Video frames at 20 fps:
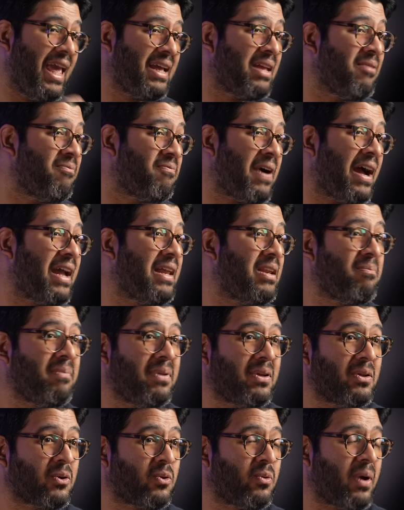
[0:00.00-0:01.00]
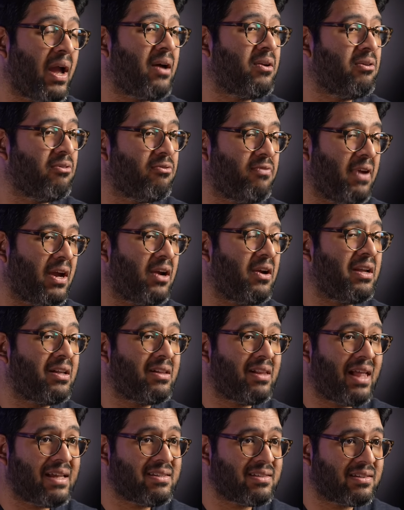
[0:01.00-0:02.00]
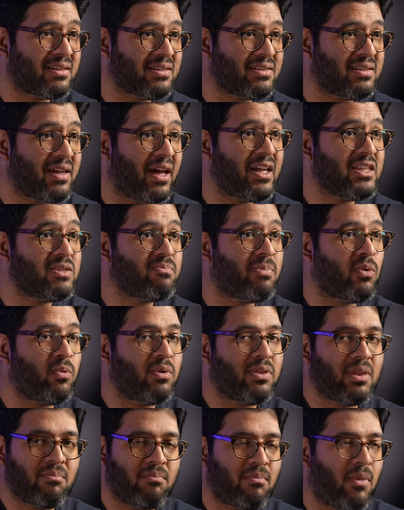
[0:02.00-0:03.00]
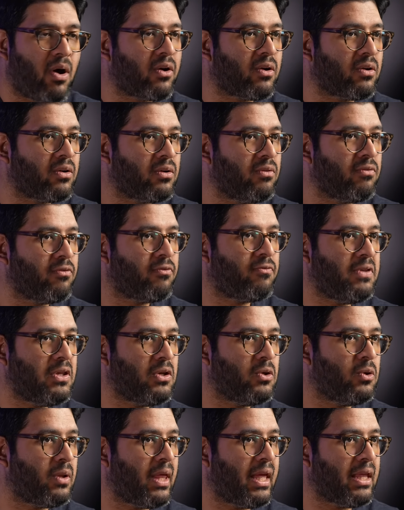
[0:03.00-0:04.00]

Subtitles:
It can find a middle ground of very classic designs, but with a modern feel